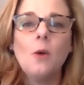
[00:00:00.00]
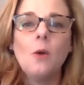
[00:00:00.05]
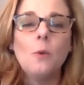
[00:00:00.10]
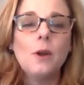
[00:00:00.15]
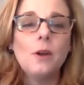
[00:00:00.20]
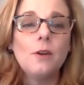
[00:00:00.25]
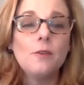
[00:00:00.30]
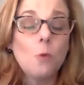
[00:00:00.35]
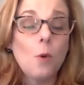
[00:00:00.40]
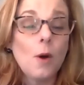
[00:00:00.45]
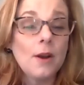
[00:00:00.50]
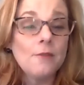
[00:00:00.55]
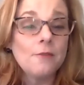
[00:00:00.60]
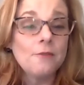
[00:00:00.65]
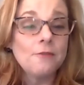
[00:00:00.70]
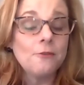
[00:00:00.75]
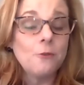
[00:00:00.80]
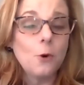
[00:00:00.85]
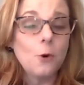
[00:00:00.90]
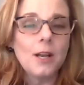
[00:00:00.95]
We are one of
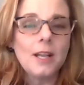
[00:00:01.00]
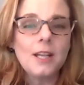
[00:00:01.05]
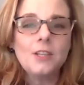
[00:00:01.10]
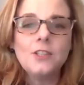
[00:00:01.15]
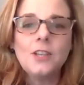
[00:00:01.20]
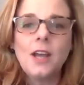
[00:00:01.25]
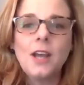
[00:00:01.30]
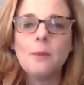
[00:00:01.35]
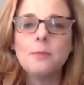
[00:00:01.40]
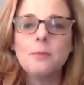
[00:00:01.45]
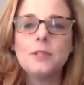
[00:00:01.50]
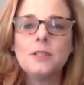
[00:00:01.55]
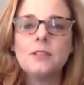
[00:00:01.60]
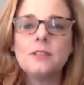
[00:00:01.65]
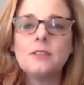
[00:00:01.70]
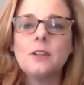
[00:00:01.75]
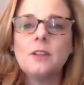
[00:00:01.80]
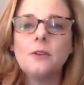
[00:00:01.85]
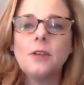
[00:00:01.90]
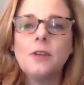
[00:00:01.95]
40
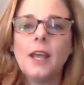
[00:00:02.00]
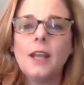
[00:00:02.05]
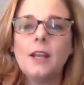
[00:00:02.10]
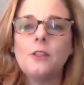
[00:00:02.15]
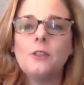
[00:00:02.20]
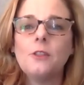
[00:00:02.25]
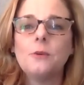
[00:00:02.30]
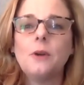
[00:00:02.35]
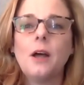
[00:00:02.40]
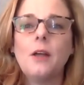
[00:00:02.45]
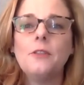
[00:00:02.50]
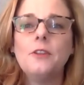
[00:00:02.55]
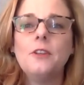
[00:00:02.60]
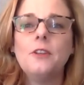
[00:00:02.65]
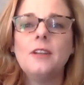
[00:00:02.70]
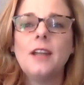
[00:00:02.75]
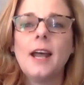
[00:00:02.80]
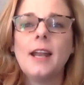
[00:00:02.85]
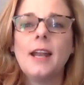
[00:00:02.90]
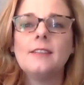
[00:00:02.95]
chapters located throughout the
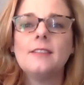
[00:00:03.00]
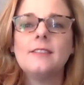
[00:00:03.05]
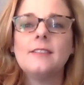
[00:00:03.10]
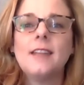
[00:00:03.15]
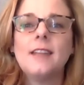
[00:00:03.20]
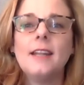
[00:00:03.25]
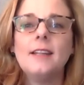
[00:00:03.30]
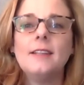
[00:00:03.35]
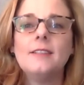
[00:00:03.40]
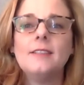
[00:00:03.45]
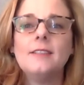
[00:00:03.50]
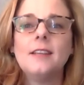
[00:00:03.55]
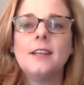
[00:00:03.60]
United States,